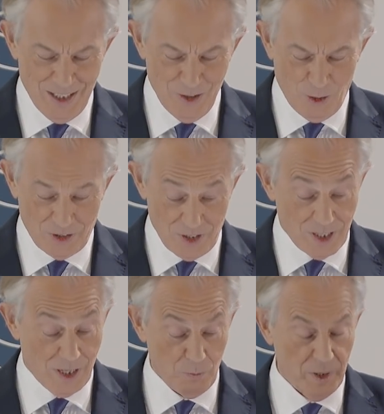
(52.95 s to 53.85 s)
not to
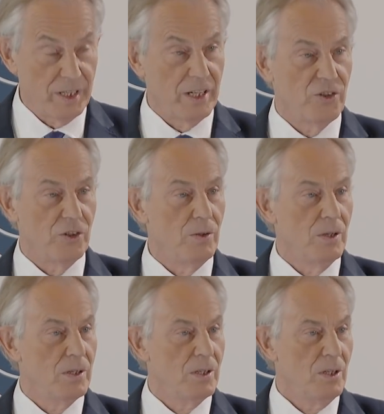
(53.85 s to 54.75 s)
start with the issue
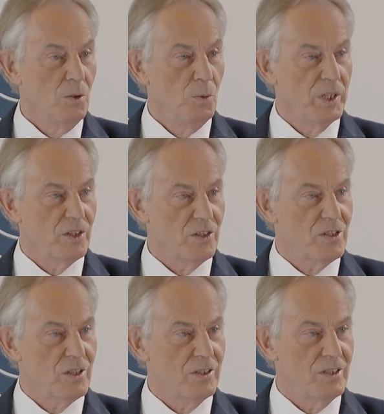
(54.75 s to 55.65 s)
which
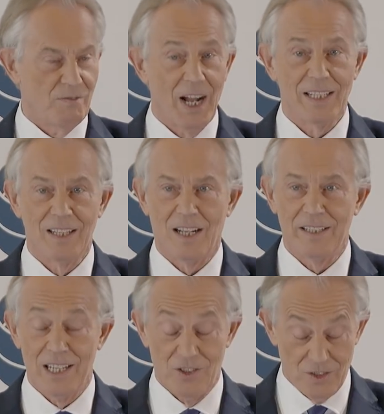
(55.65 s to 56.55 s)
has divided our
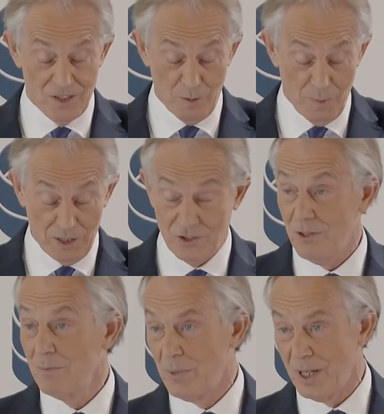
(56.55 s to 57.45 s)
nation so
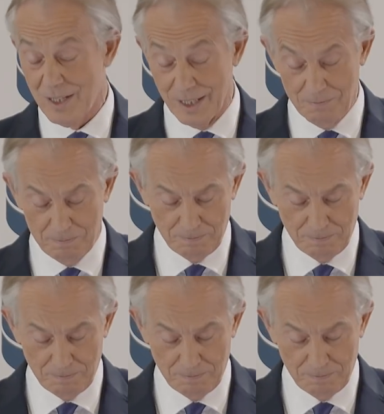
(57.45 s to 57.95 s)
much, Brexit.